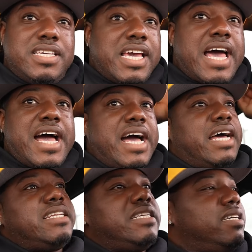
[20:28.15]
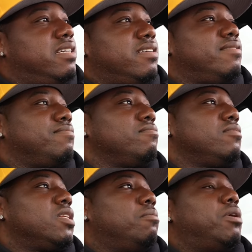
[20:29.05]
Yeah, I leave.
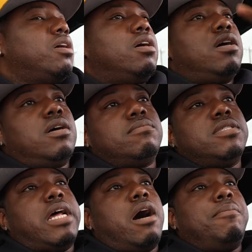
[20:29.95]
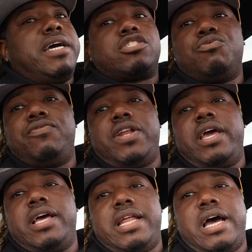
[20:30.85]
But uh, nah, man. So we finna
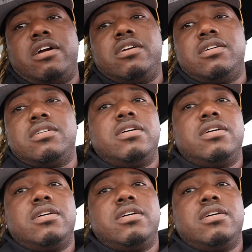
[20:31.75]
head down here